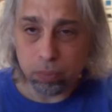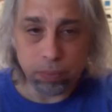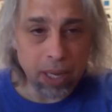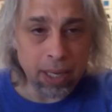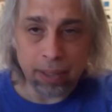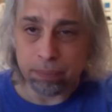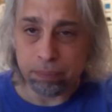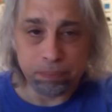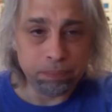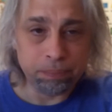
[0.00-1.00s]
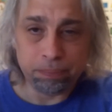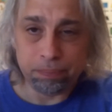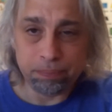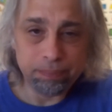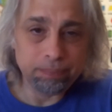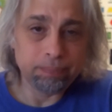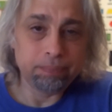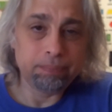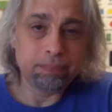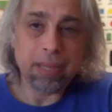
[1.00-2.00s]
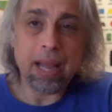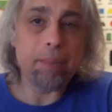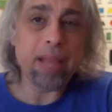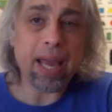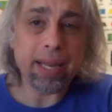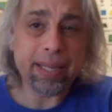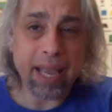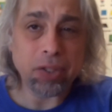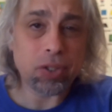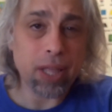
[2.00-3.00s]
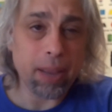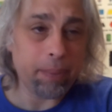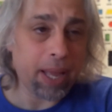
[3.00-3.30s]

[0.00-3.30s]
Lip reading: I'm not against them.